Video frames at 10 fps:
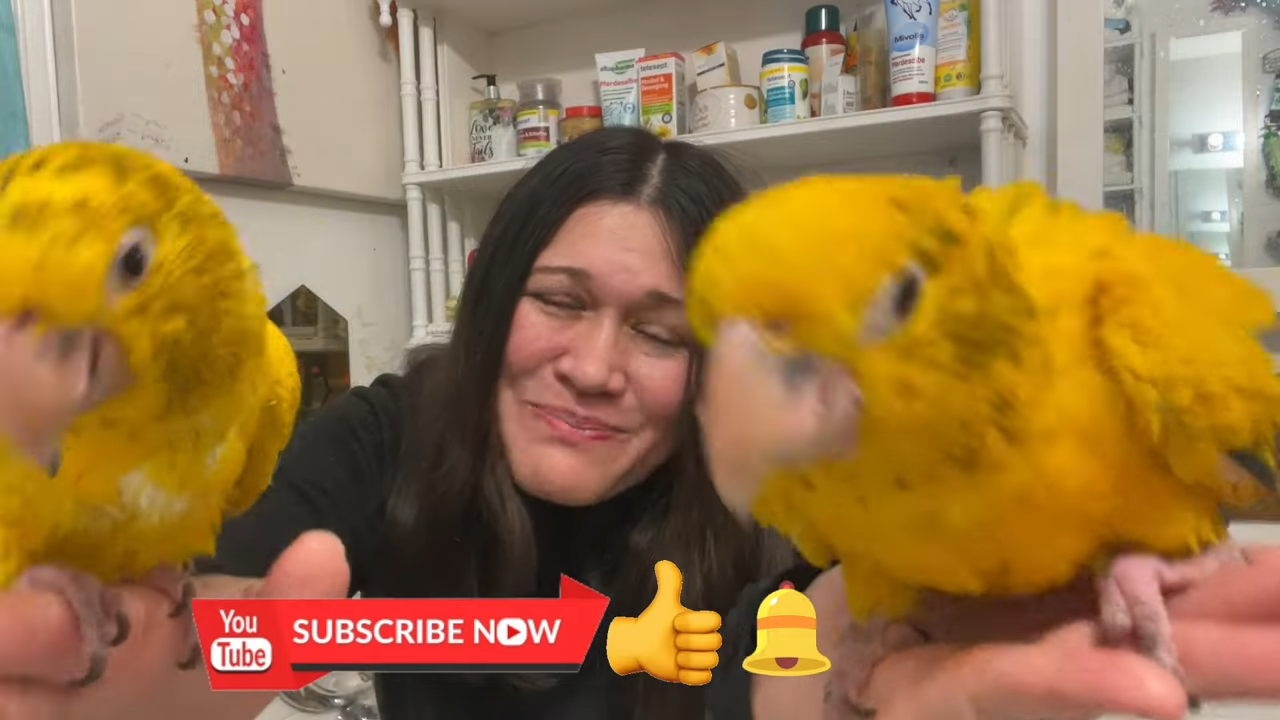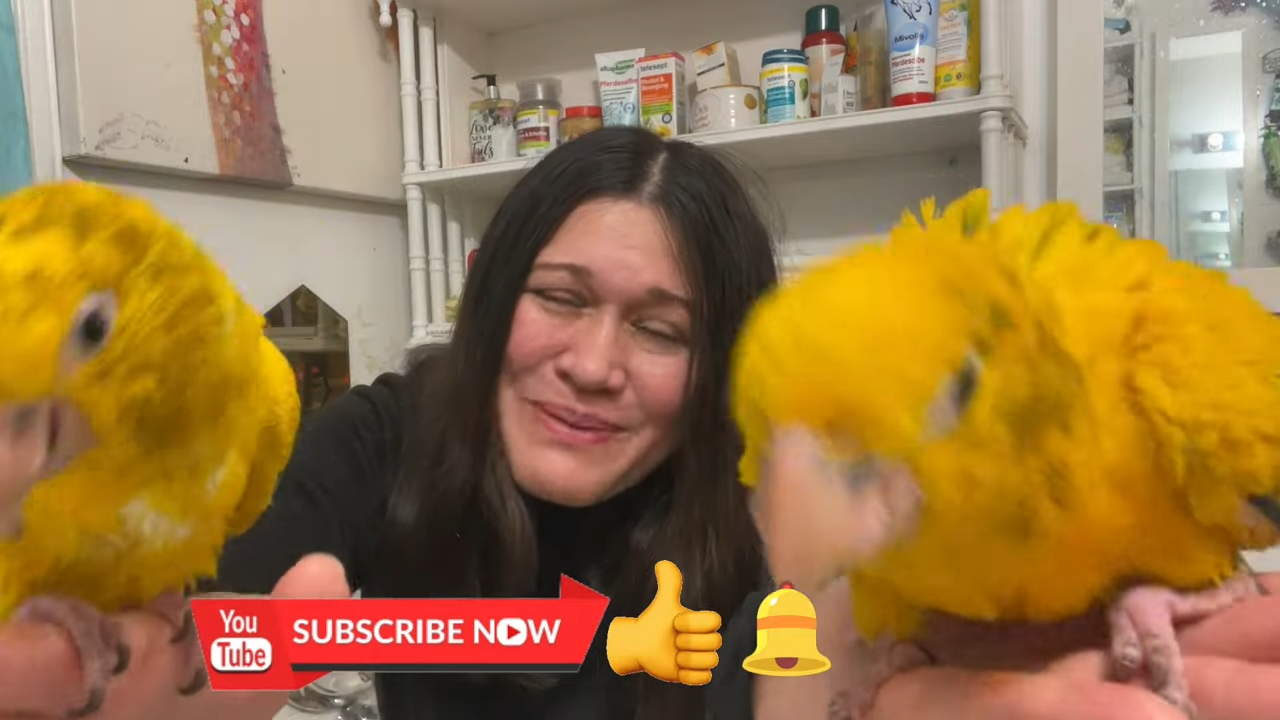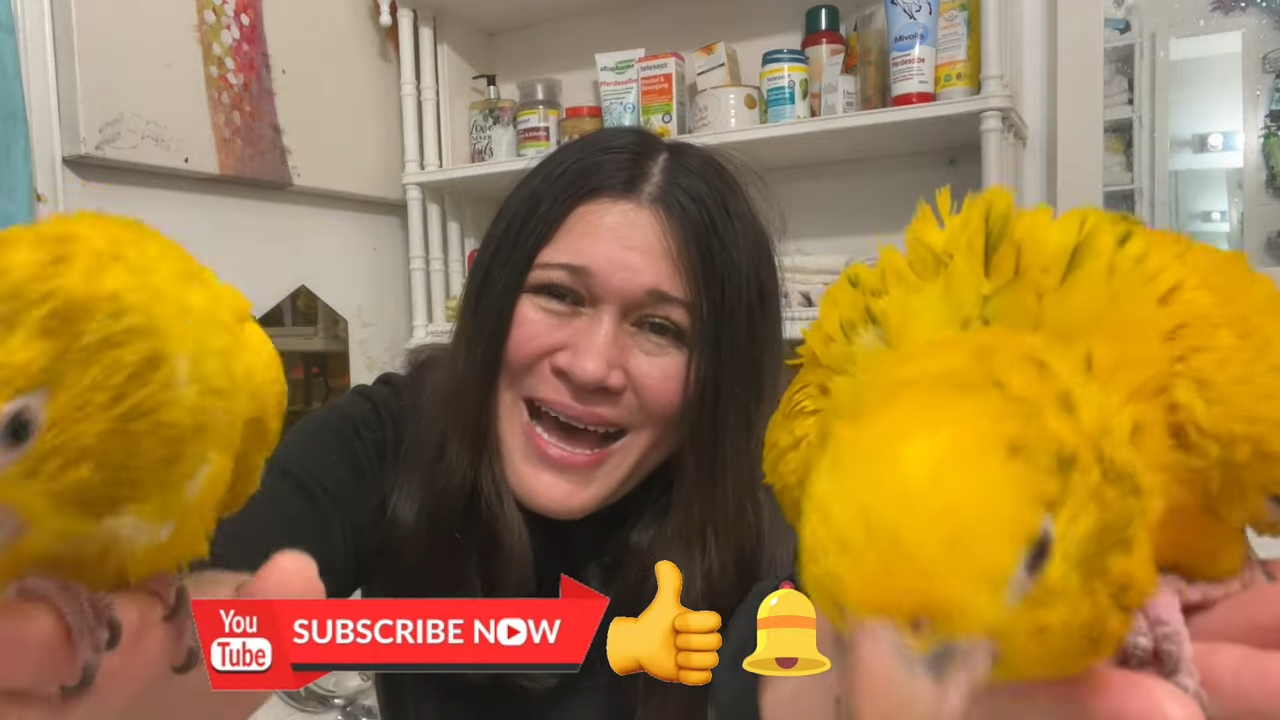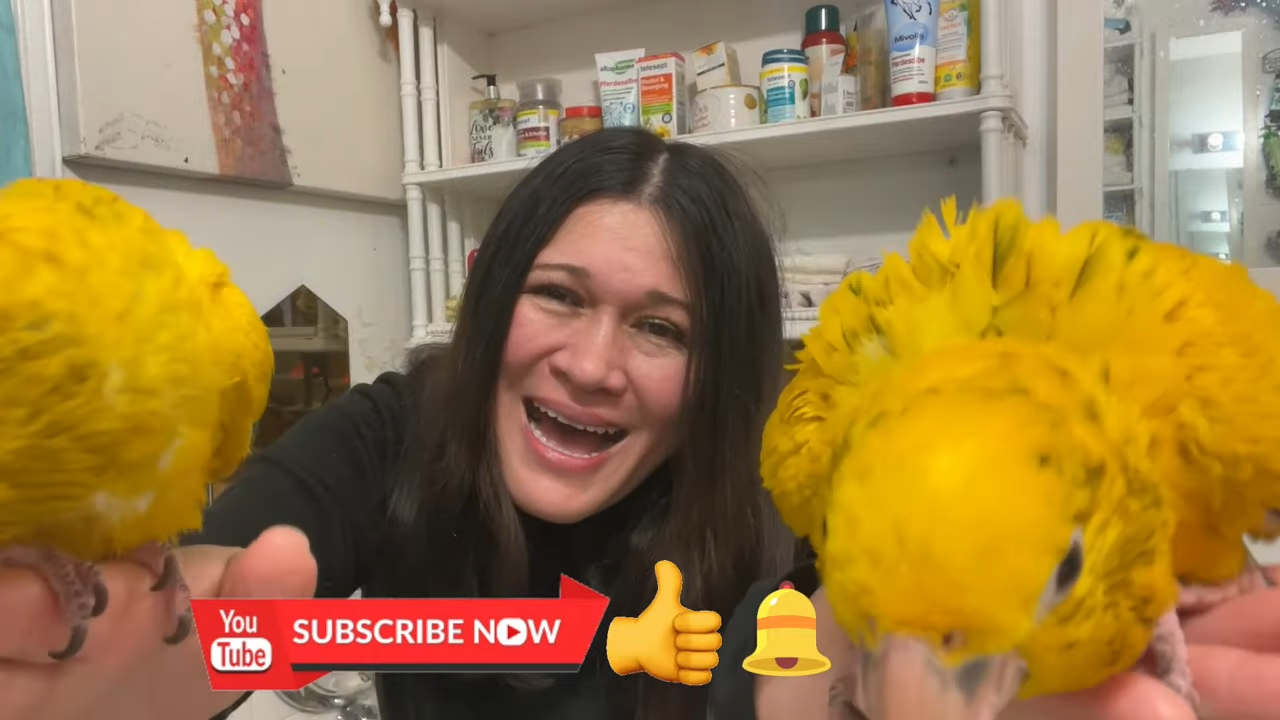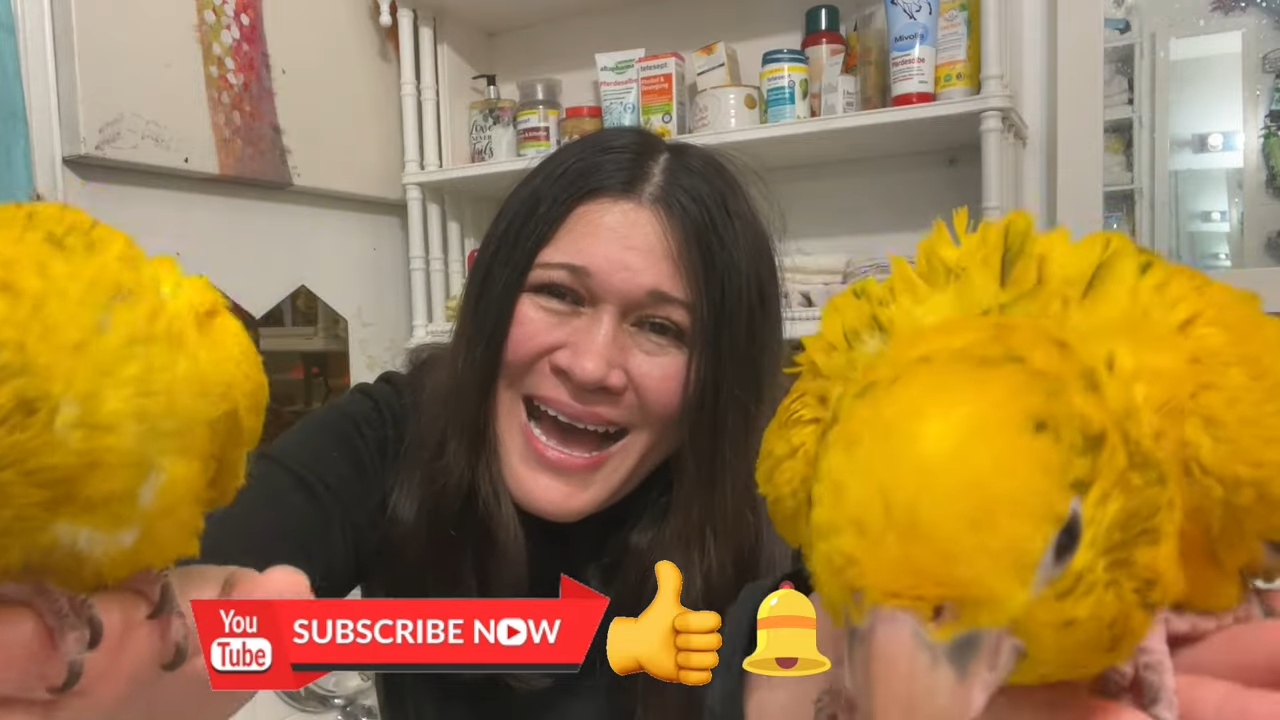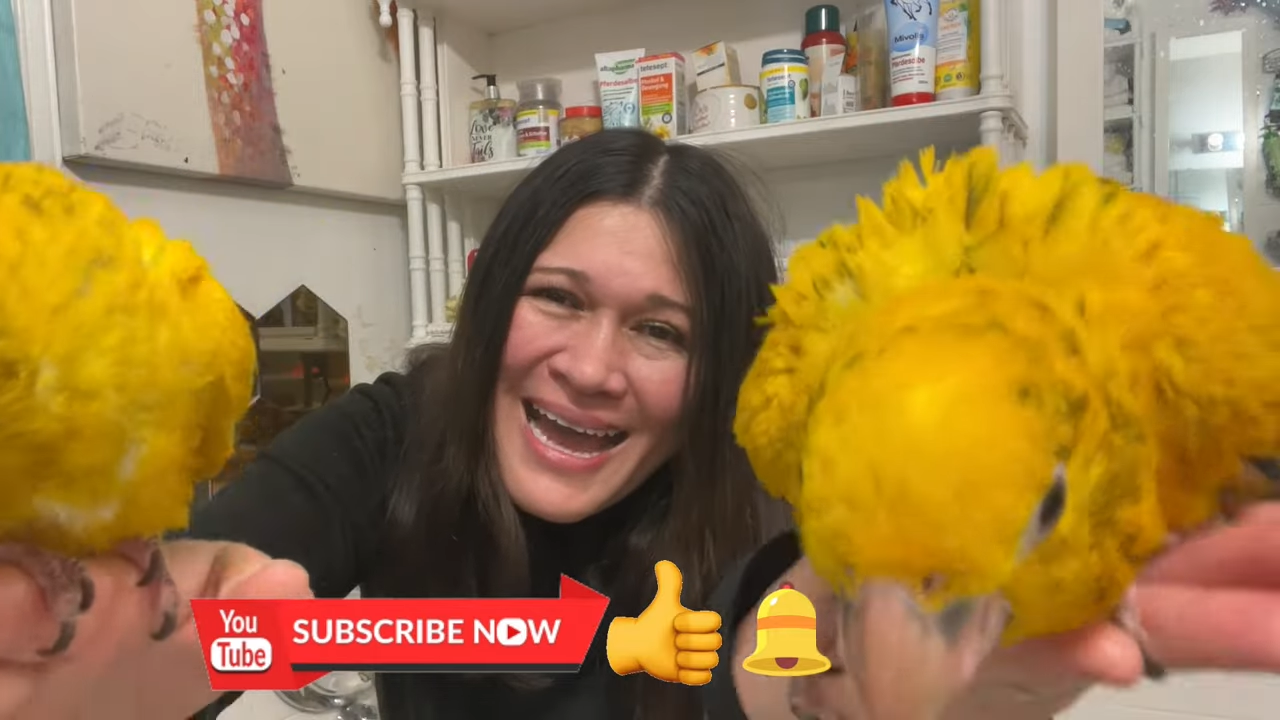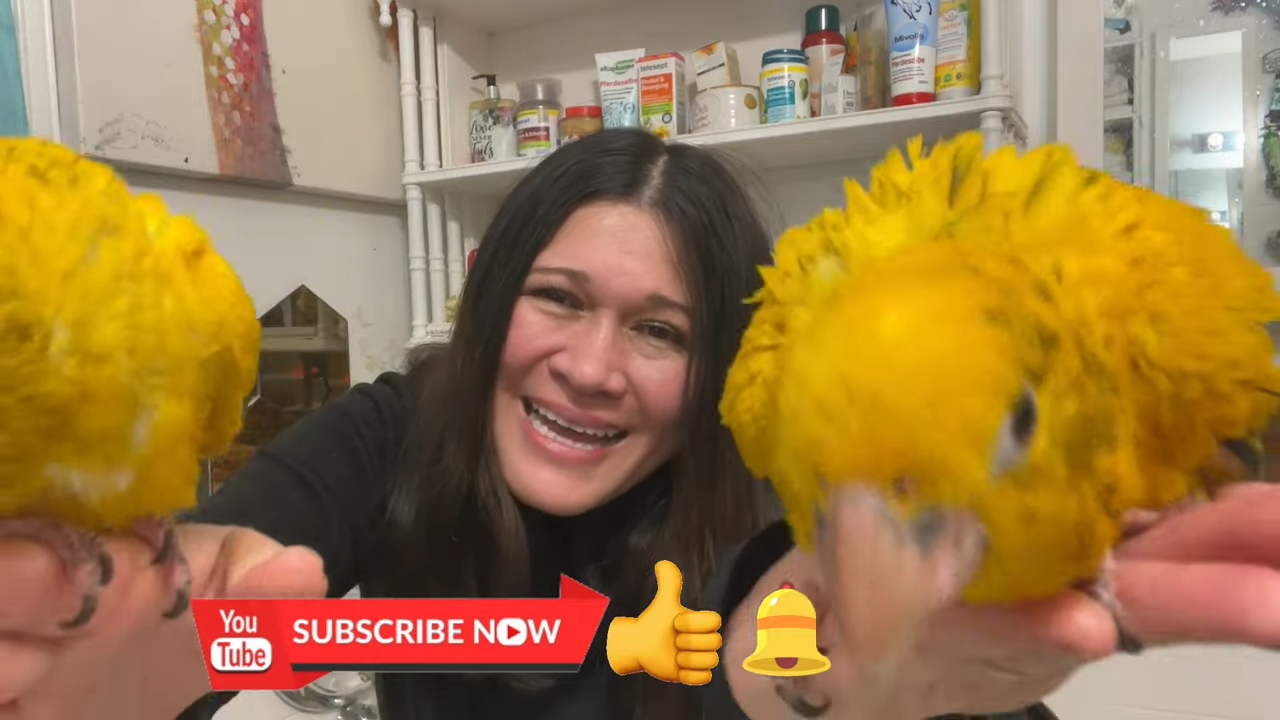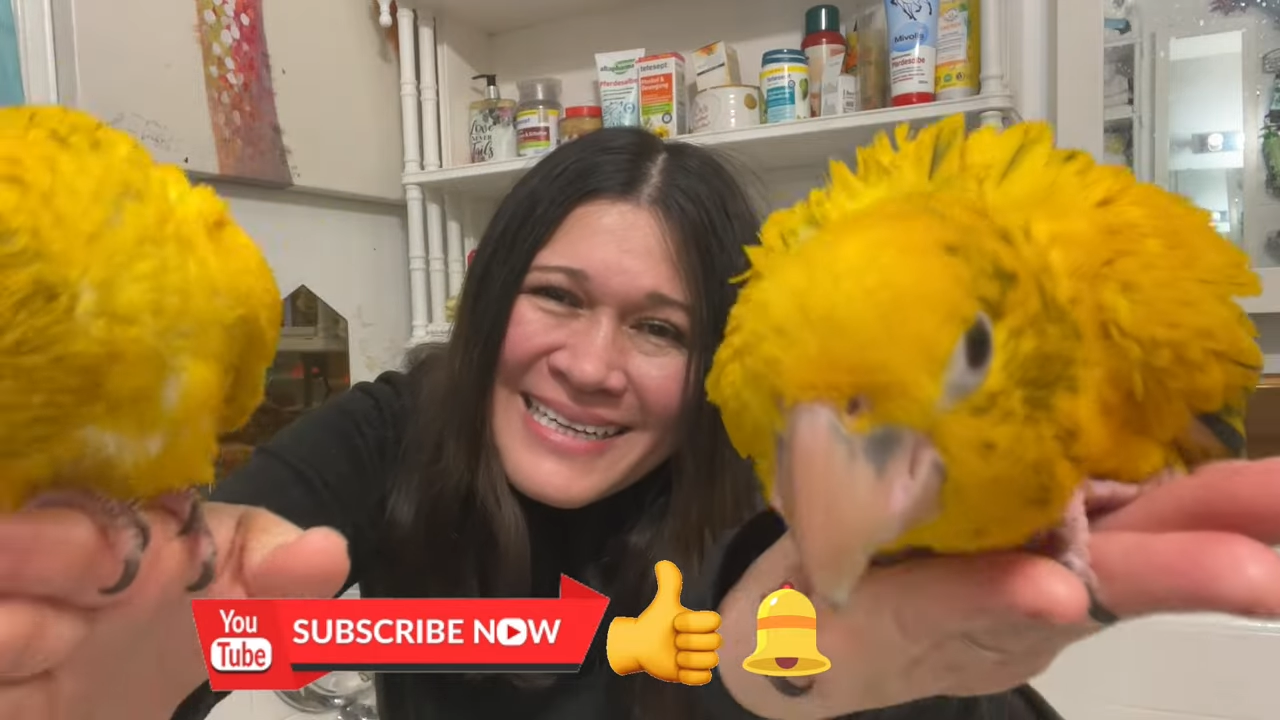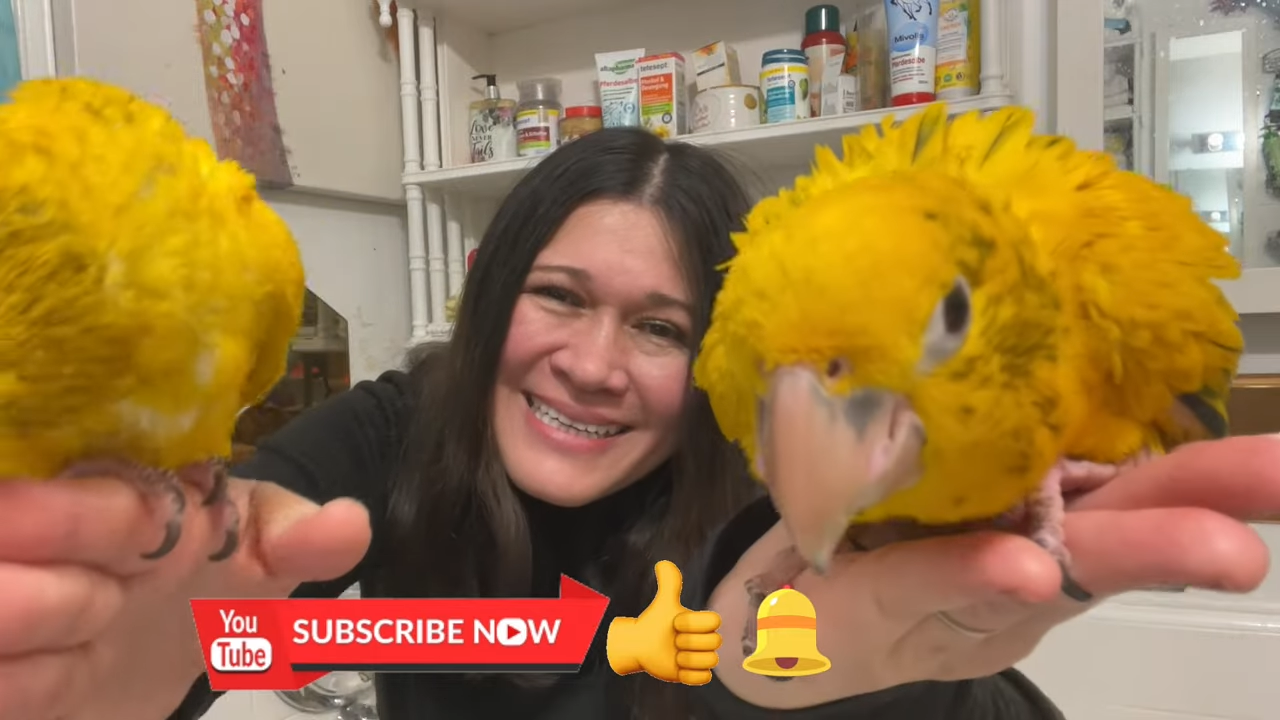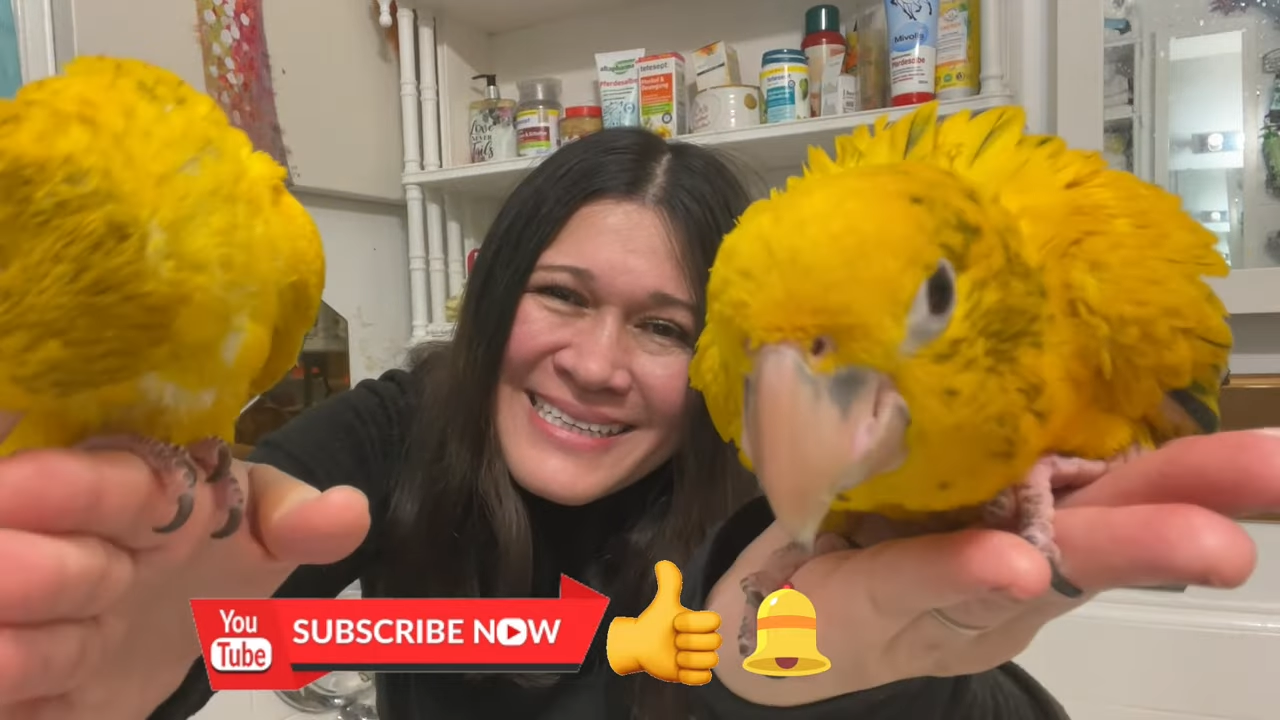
Bye.